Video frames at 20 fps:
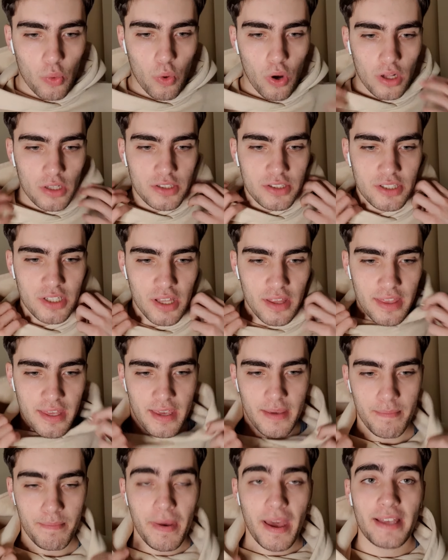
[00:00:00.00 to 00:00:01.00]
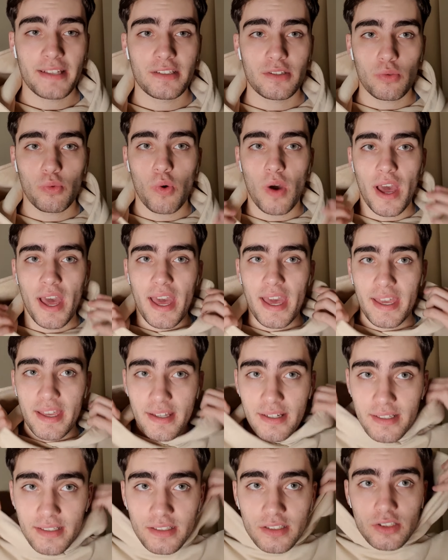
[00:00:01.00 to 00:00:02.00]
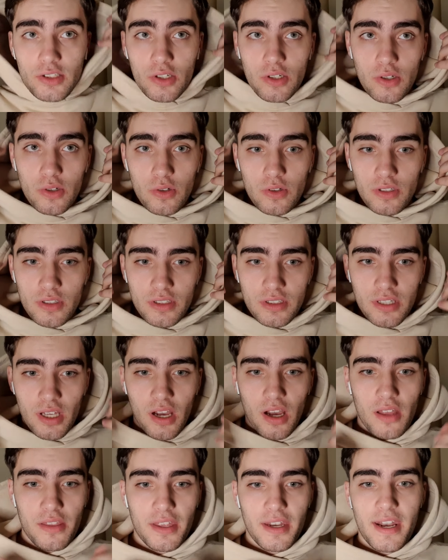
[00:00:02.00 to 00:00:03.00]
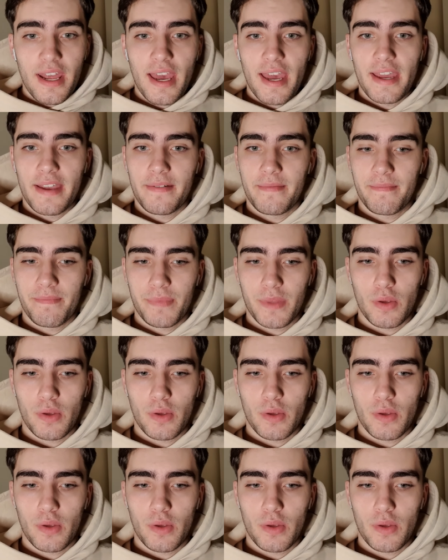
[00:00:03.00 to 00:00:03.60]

What's the best way to start the day?